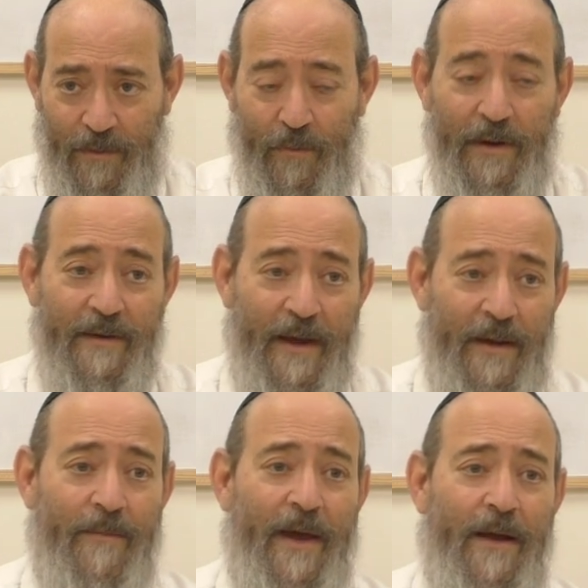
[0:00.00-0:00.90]
One day
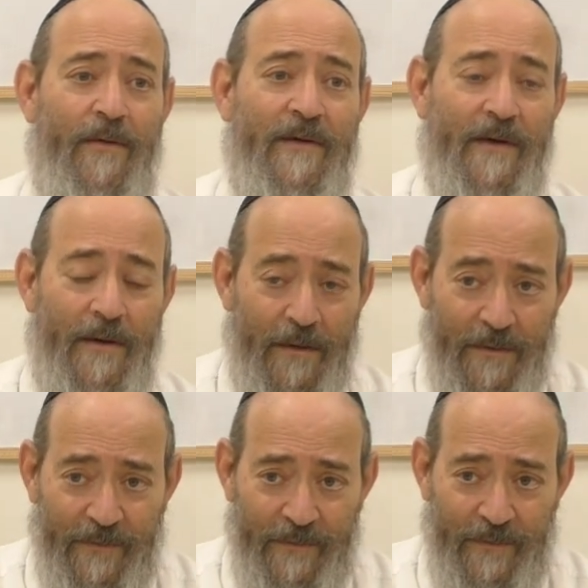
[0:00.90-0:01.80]
you may go into
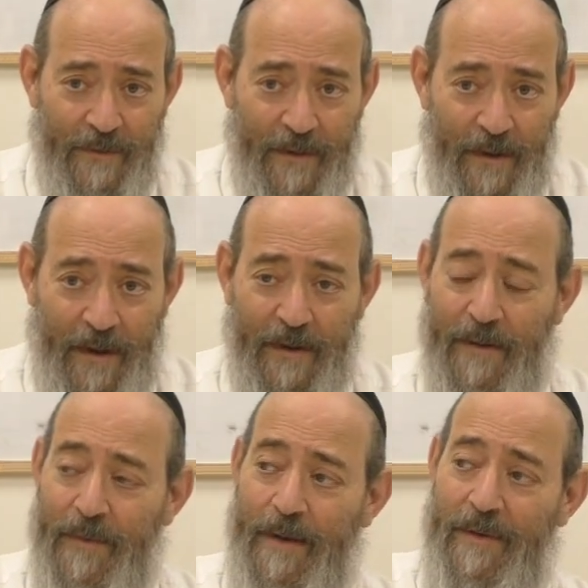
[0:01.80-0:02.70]
Golis, and
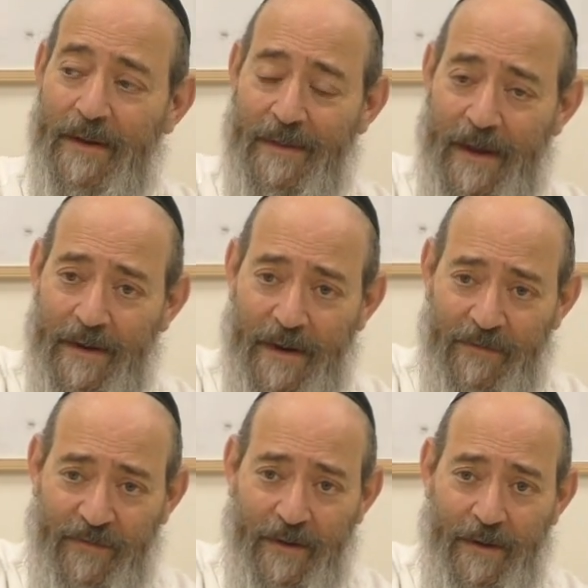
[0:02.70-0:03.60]
you may be in that
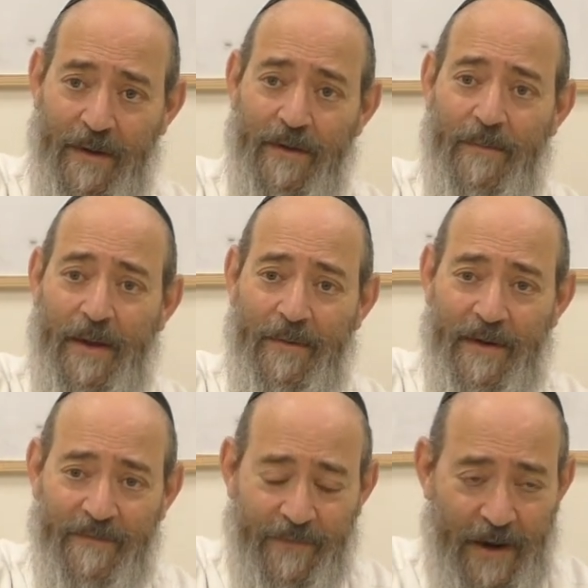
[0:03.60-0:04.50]
nation, you may
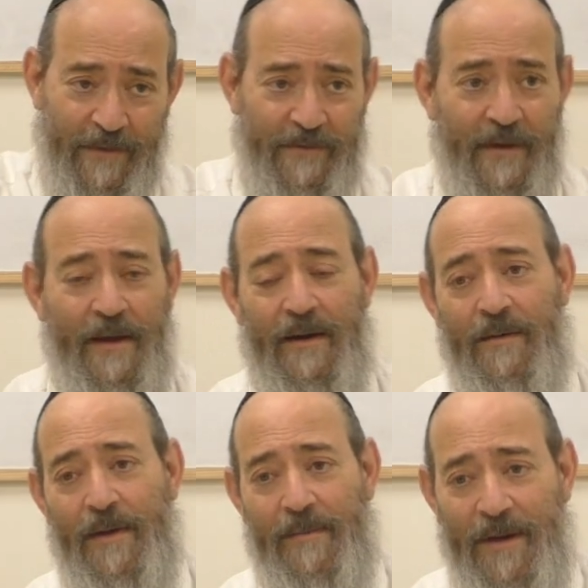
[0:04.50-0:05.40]
be in France, and
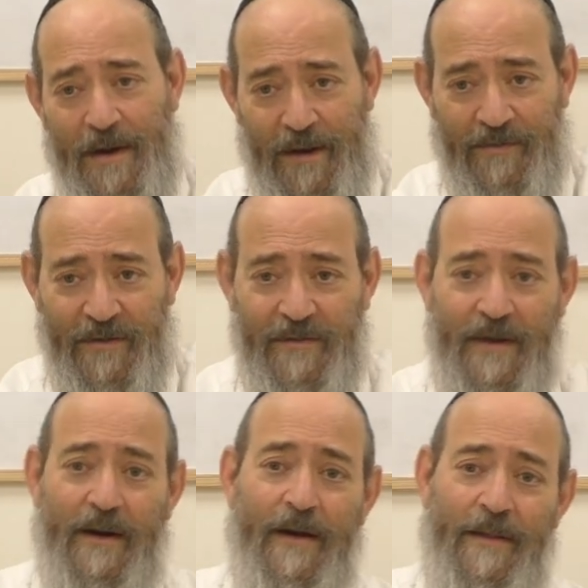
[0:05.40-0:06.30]
you may be in
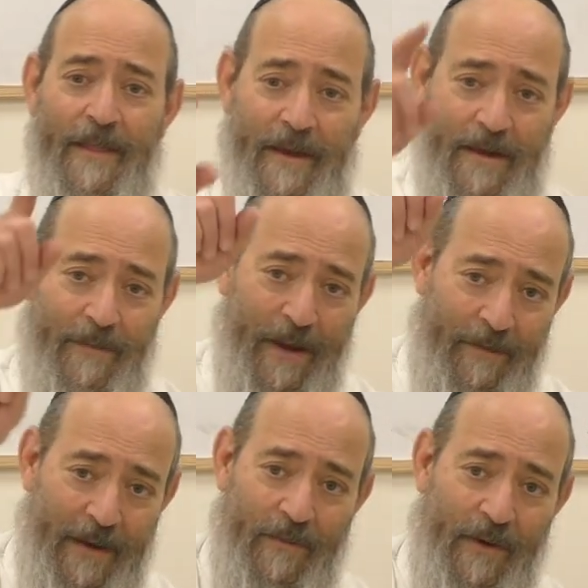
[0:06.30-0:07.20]
Argentina, and you may
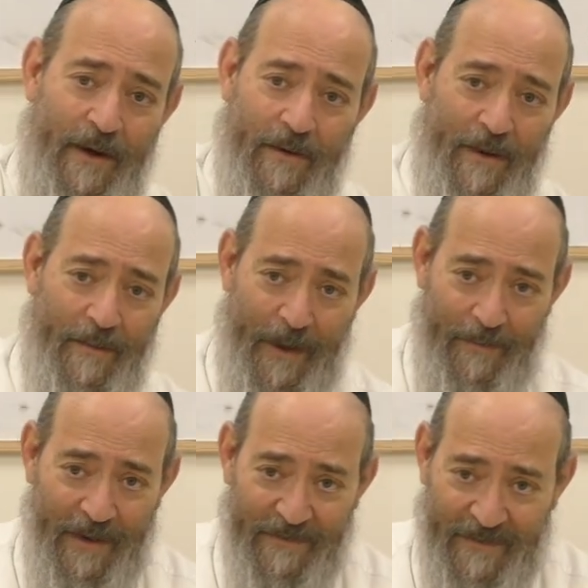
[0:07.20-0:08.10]
be in, what do you call it, you may
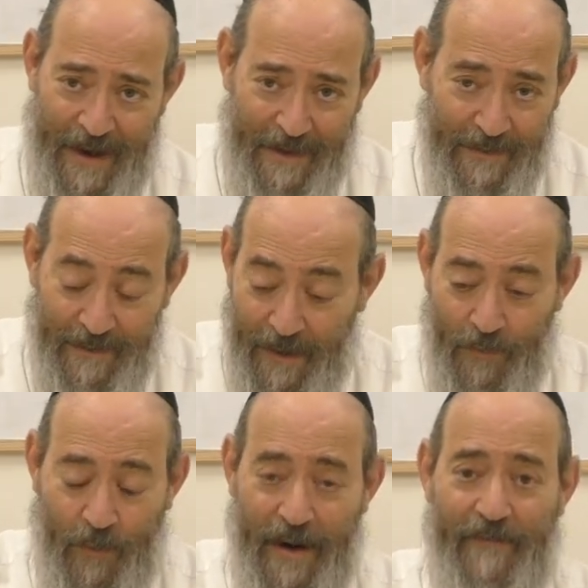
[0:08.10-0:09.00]
be in Scotland.
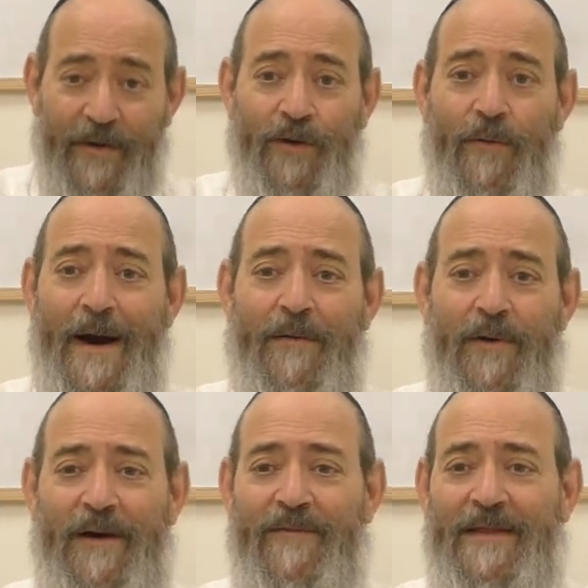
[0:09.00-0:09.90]
Wherever you are, in whatever